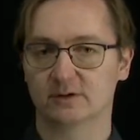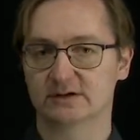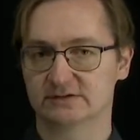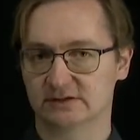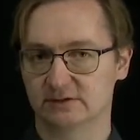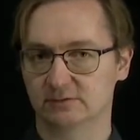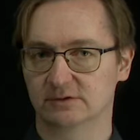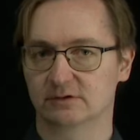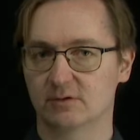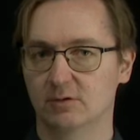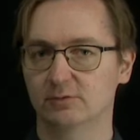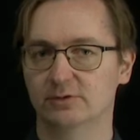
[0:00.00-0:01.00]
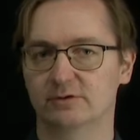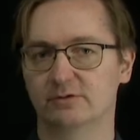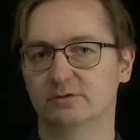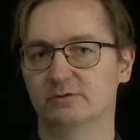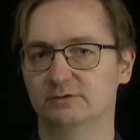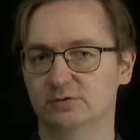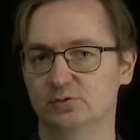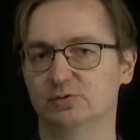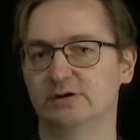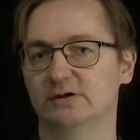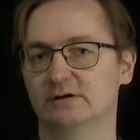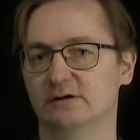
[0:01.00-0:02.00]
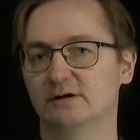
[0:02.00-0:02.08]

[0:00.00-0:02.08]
execute the code, or during